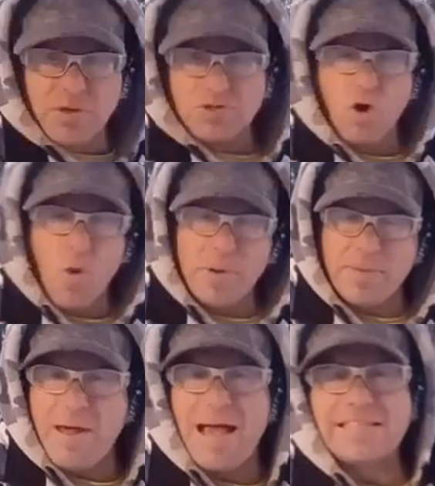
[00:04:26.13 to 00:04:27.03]
the scope and the
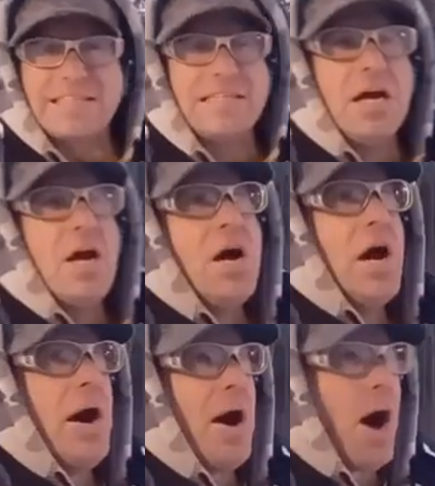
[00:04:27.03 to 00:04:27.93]
magazine
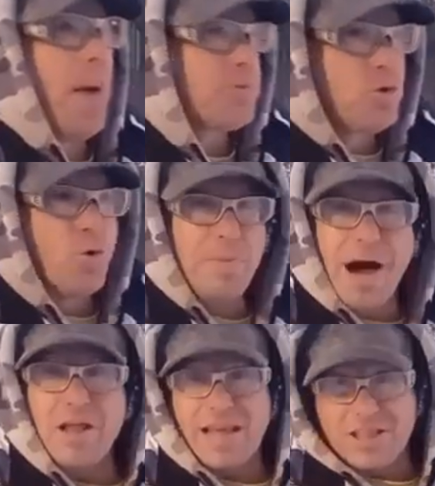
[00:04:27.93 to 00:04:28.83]
up to
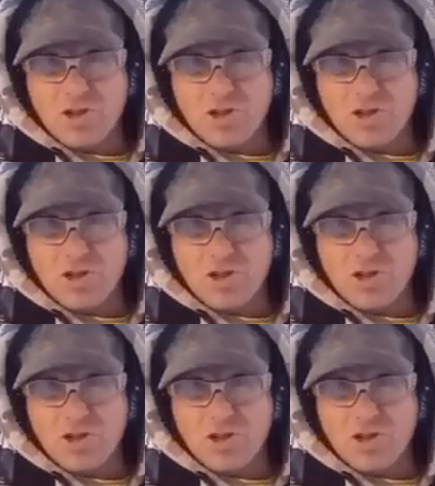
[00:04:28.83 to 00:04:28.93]
about like